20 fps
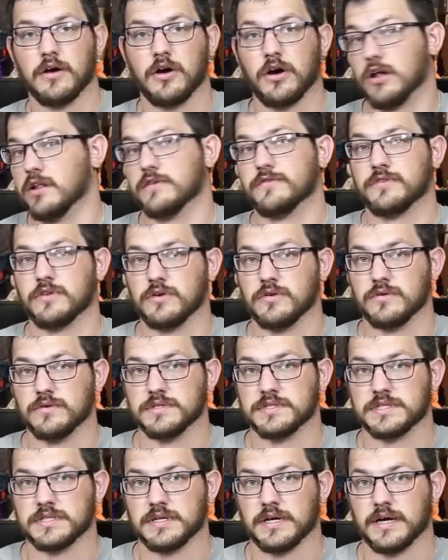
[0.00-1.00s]
all of
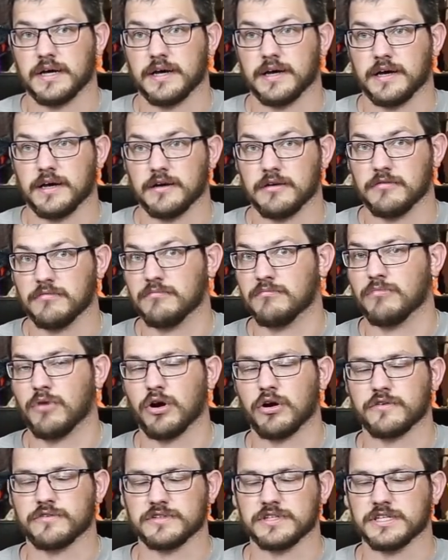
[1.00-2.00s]
those
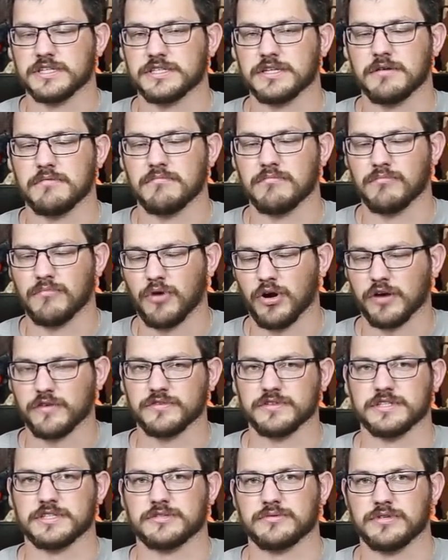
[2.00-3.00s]
marvelous,
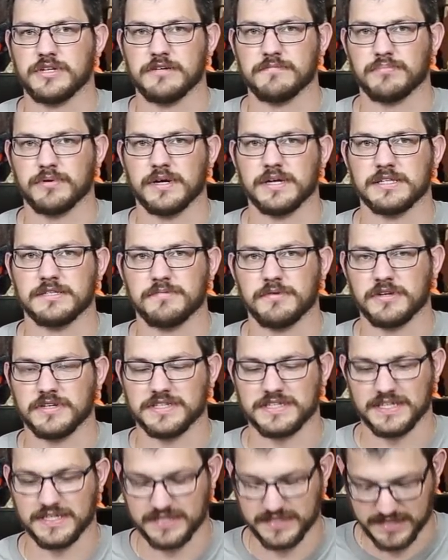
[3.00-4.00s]
marvelous 3D prints,
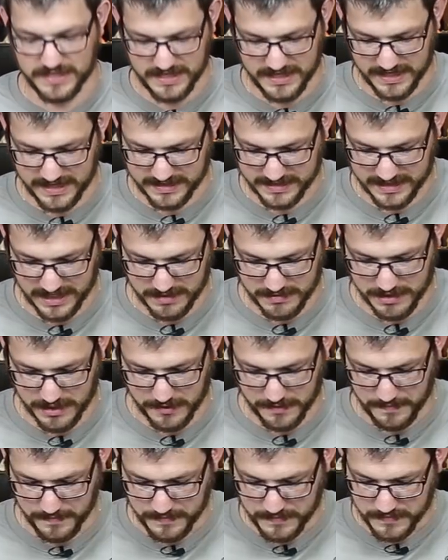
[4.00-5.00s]
because this thing has come
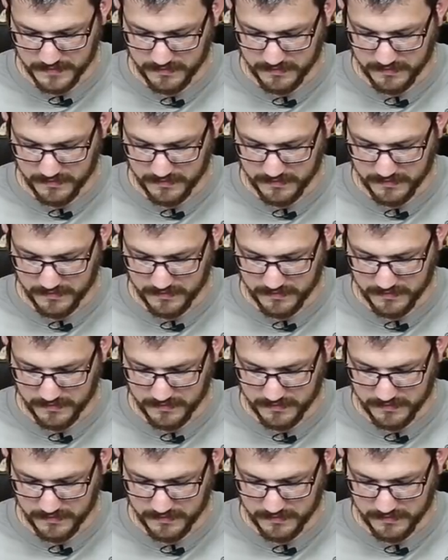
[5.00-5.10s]
out